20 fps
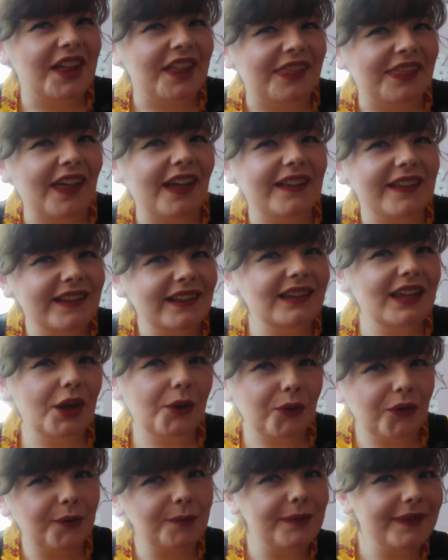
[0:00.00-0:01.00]
That's
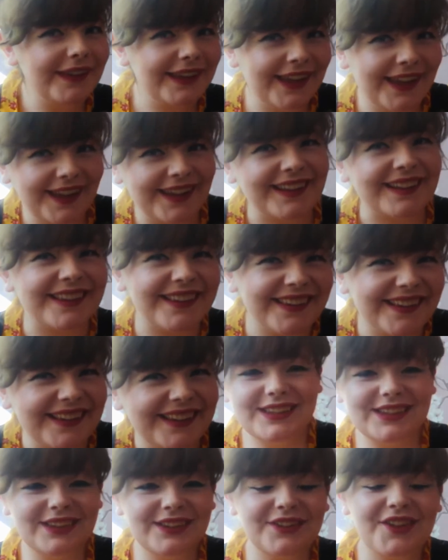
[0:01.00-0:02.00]
allowed to be the case.
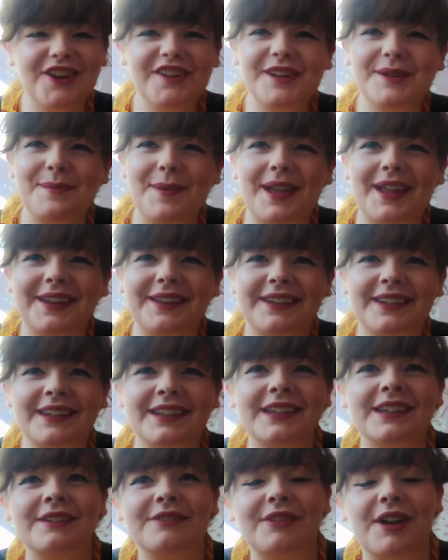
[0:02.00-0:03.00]
Sorry men,
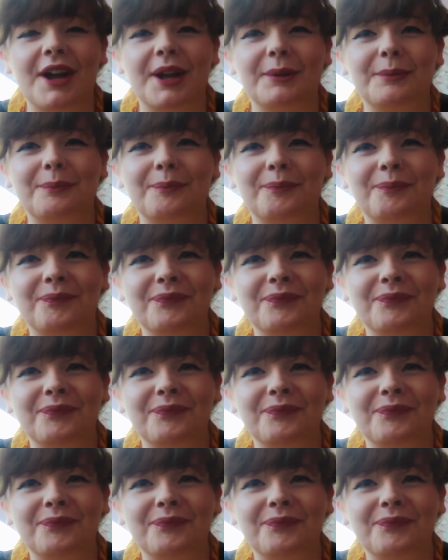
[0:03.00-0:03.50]
if I've